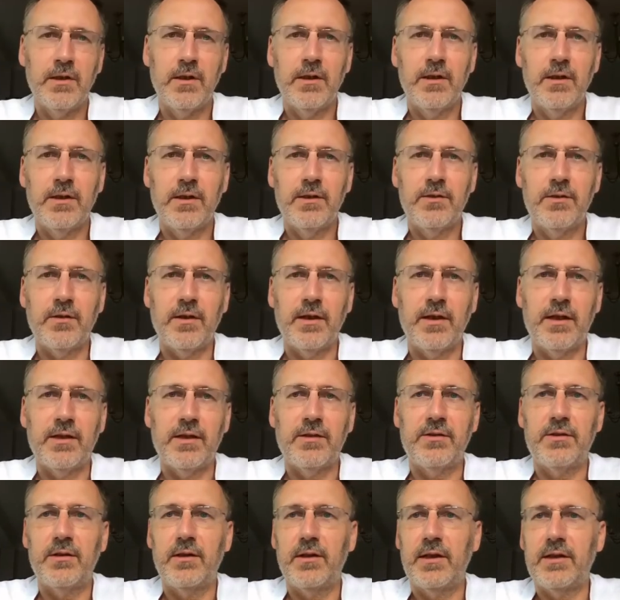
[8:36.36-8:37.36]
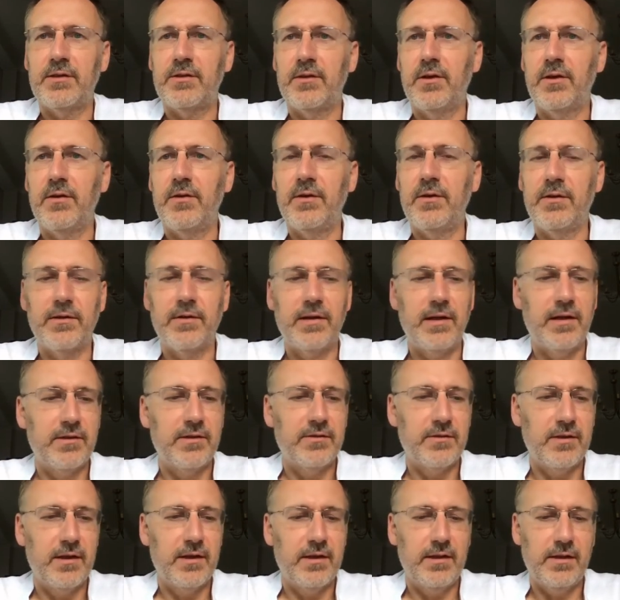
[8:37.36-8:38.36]
So I think that's the holy grail,
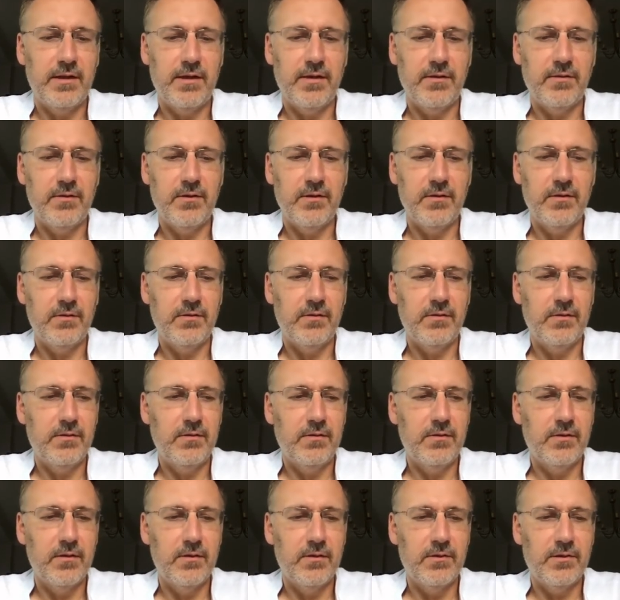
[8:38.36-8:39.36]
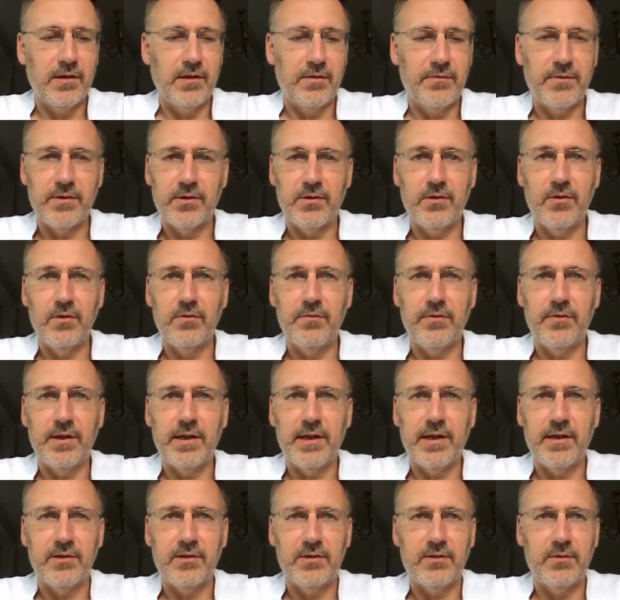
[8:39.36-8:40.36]
isn't it? You know, good stuff that's good for
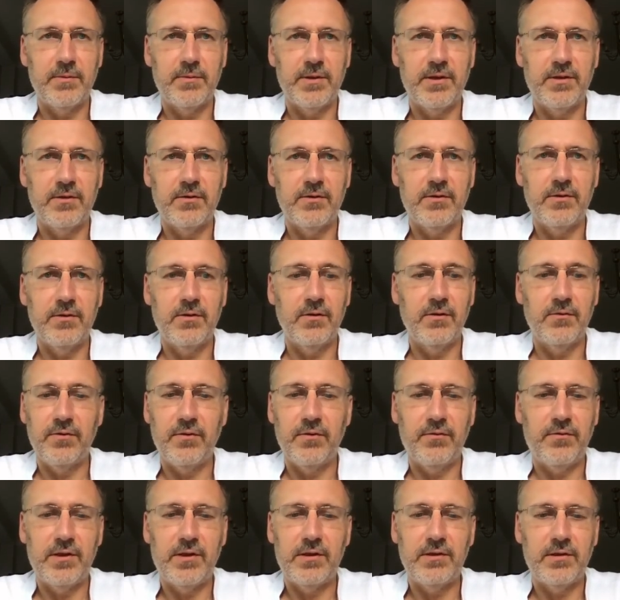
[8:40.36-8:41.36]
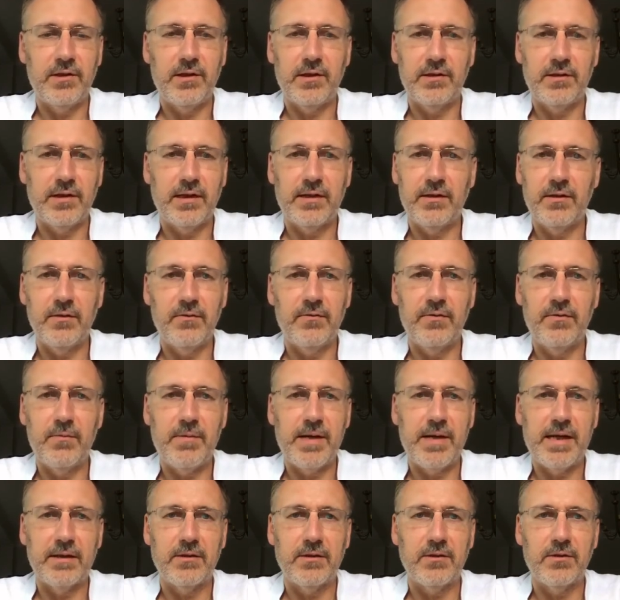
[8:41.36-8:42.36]
customers, good for fintechs, and good for
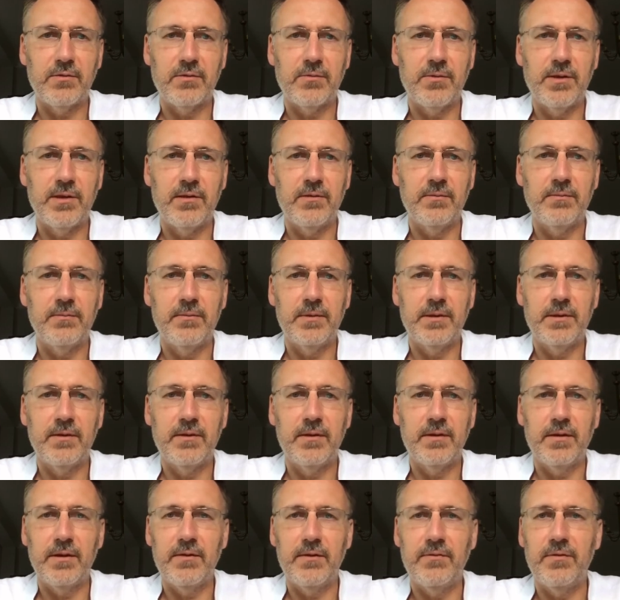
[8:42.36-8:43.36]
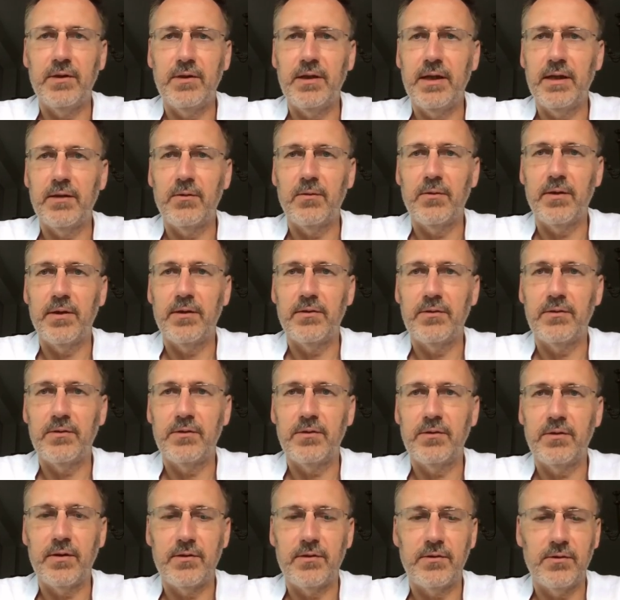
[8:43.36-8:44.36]
banks as well. And I think if you can get all
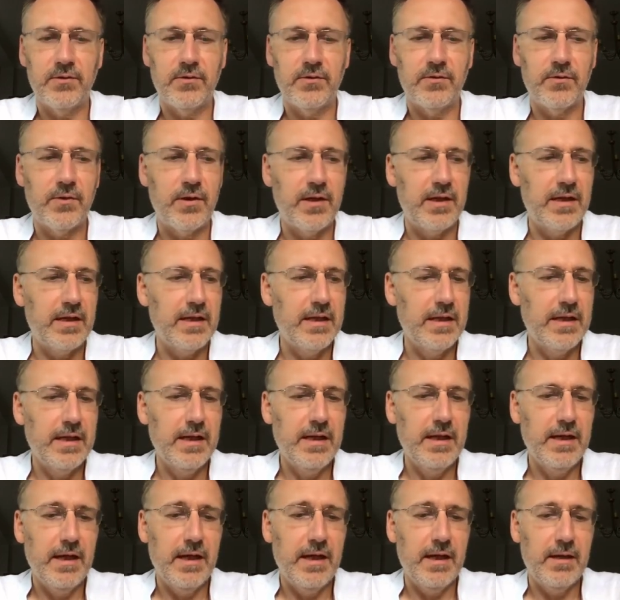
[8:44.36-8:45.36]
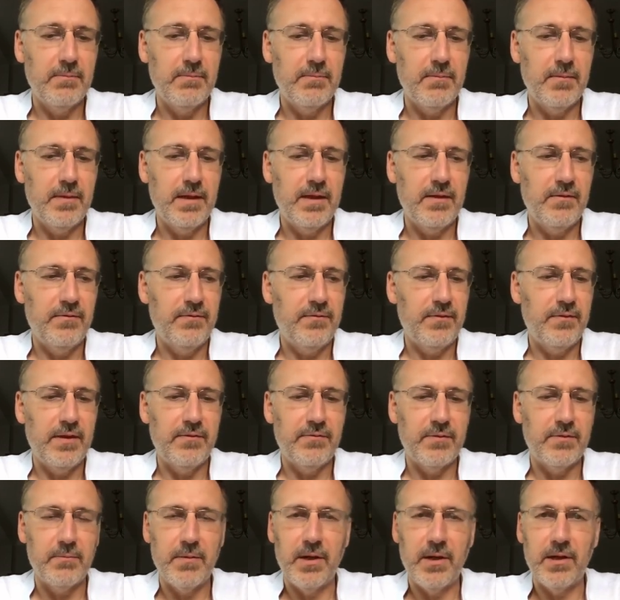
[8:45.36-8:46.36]
those three, and if
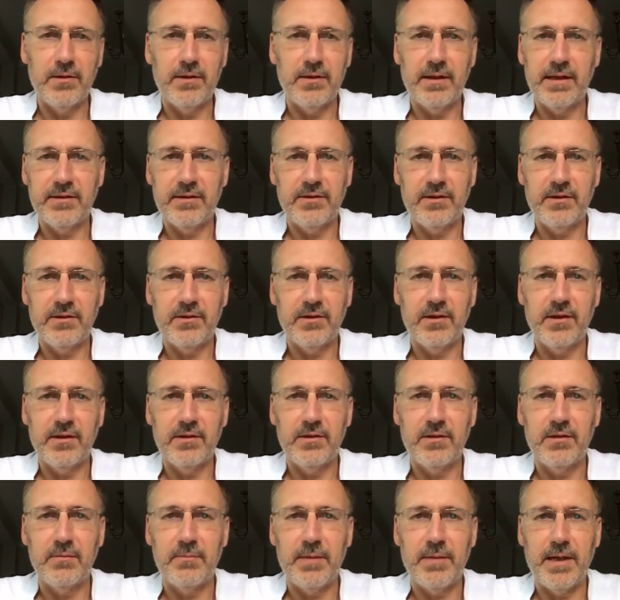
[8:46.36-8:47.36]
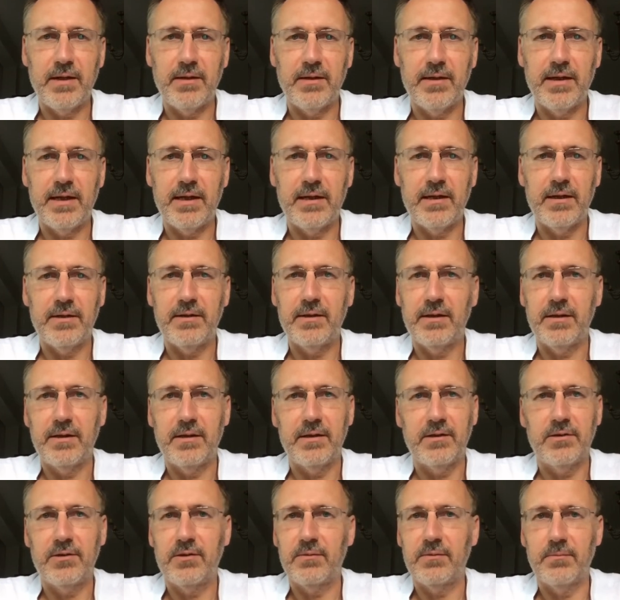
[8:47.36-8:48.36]
the market gets excited about that, I think
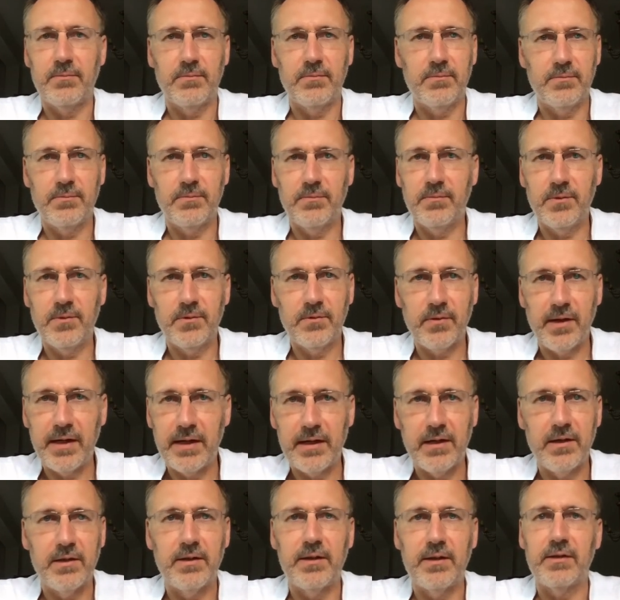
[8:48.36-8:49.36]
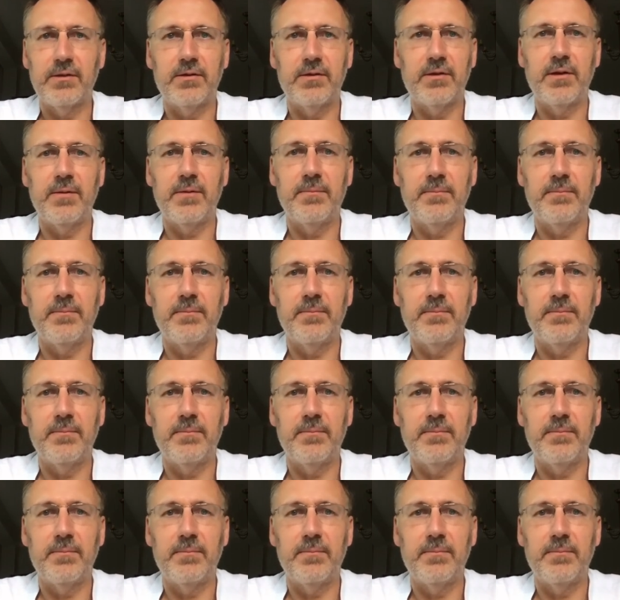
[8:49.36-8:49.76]
there's some great learnings there.